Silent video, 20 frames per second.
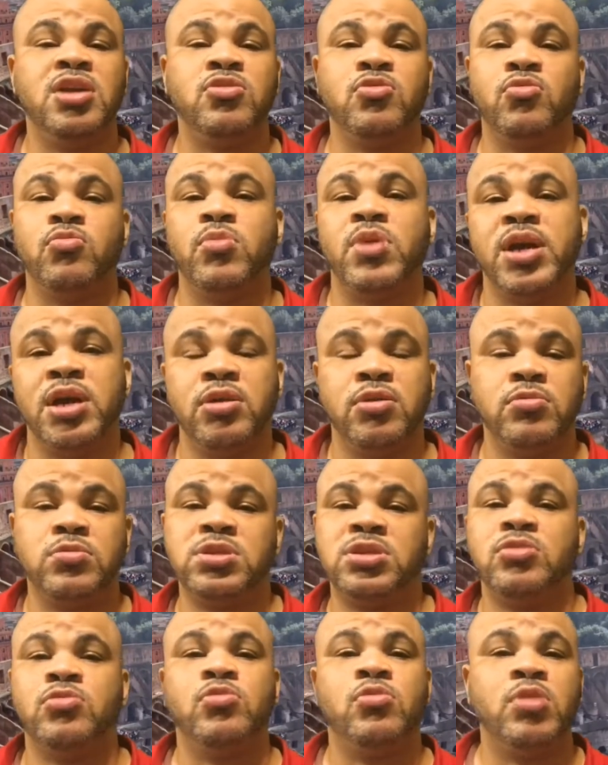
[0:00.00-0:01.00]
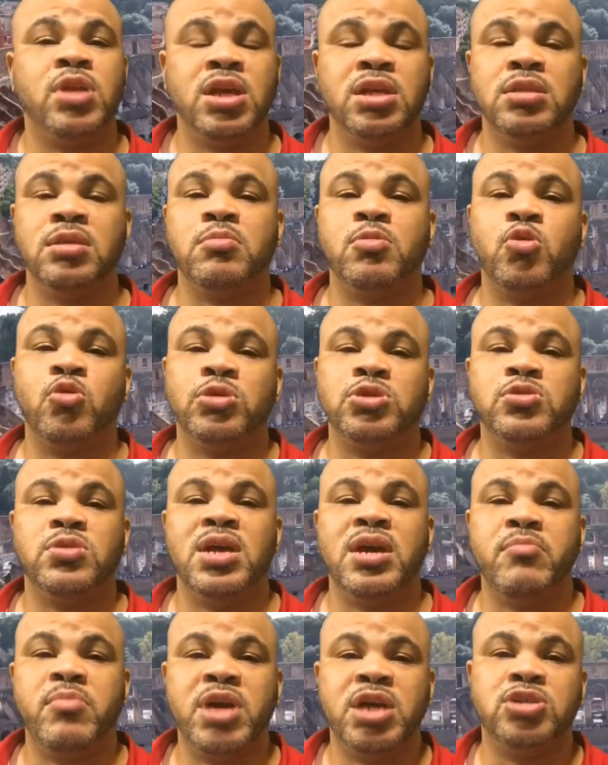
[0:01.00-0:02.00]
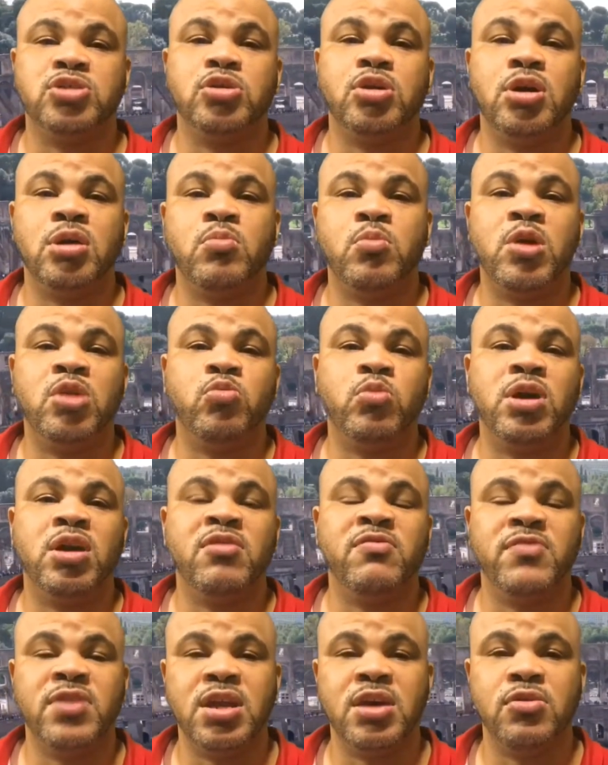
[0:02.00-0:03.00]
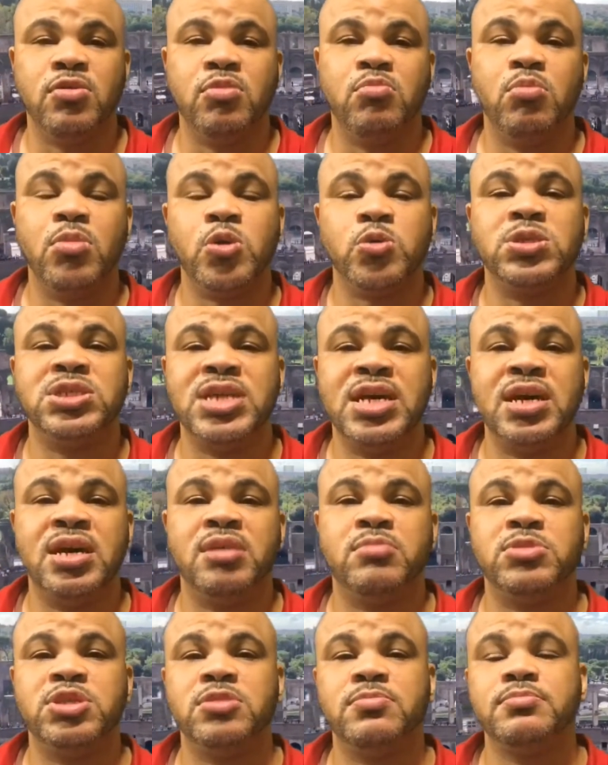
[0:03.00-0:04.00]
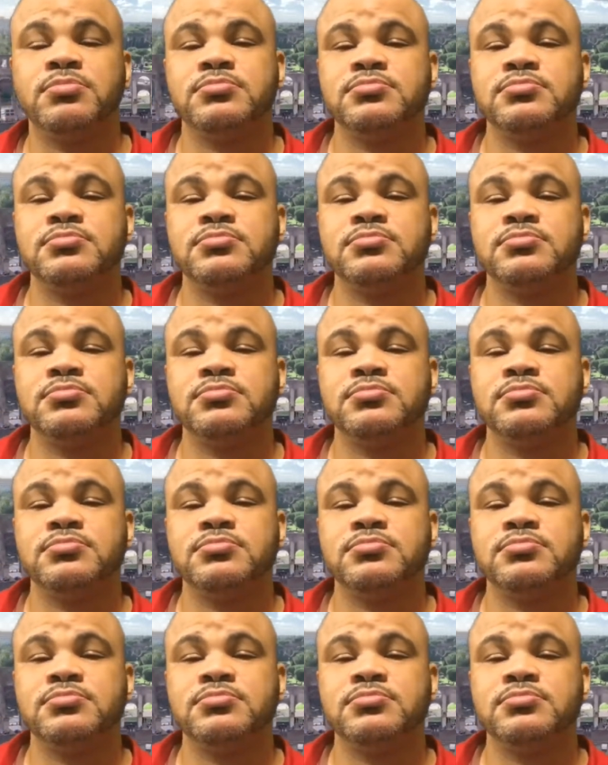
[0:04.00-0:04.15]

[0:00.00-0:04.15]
either way, you're still going to end up going to that major hub one way or another most times.